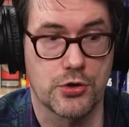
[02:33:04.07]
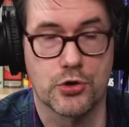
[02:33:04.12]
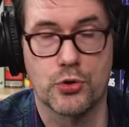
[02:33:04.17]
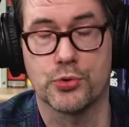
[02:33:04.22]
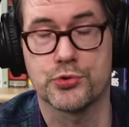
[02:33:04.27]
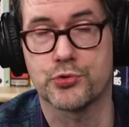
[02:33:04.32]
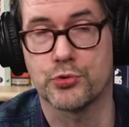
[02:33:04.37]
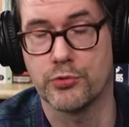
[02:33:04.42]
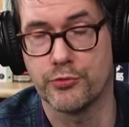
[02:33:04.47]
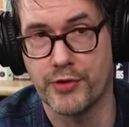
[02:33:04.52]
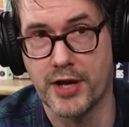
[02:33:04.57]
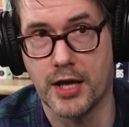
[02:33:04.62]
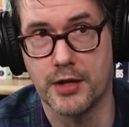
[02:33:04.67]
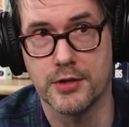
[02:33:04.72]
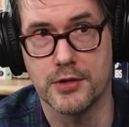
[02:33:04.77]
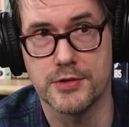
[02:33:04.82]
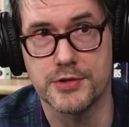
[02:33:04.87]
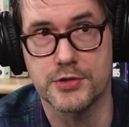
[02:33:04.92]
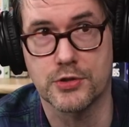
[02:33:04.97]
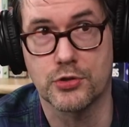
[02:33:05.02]
cultural
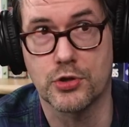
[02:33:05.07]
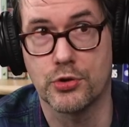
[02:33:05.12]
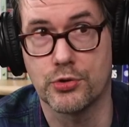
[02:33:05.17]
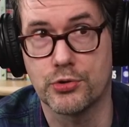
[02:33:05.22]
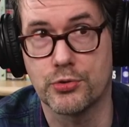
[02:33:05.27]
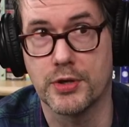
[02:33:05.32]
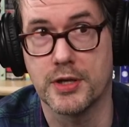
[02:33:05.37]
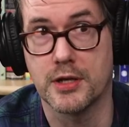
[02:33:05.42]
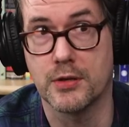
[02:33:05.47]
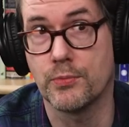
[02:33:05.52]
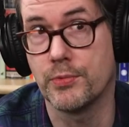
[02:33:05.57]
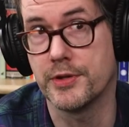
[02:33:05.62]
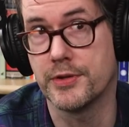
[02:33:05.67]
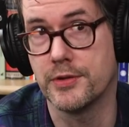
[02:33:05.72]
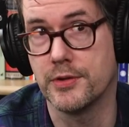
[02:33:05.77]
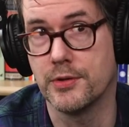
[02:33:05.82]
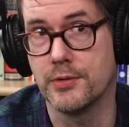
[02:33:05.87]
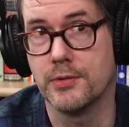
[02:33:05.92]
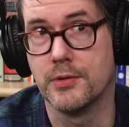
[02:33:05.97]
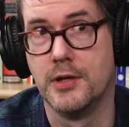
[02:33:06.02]
values to co-create it with
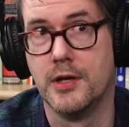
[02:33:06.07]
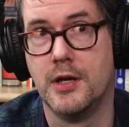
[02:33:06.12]
you.